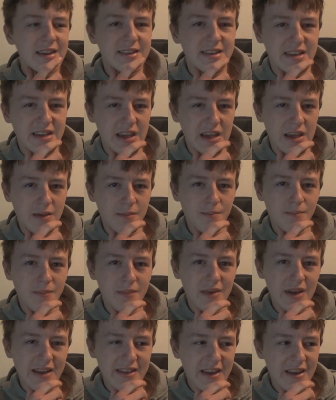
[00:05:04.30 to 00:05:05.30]

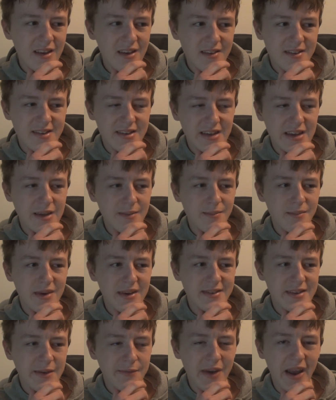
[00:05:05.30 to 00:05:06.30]
seem
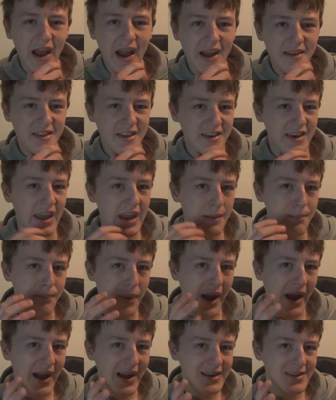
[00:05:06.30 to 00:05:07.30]
as if it had an
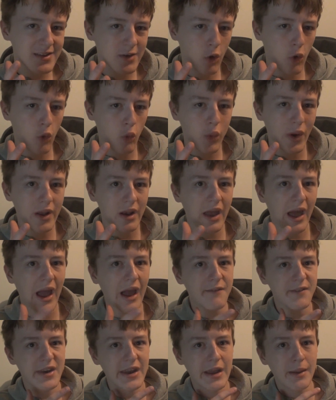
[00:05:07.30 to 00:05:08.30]
impact or will
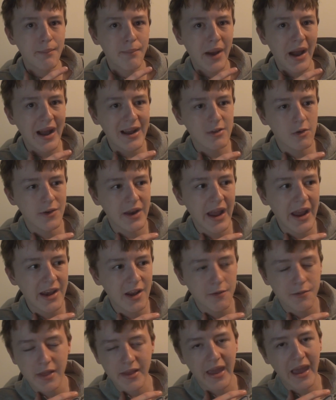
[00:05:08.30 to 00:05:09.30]
have an impact on
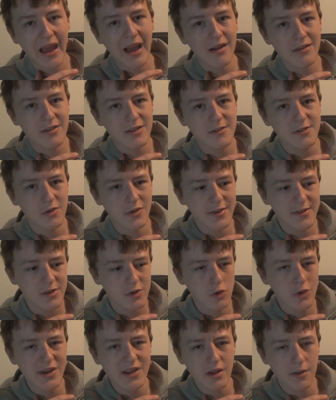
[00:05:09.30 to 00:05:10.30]
any of the characters or the
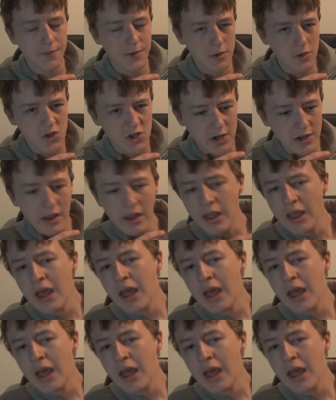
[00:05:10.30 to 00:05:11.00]
story in the future.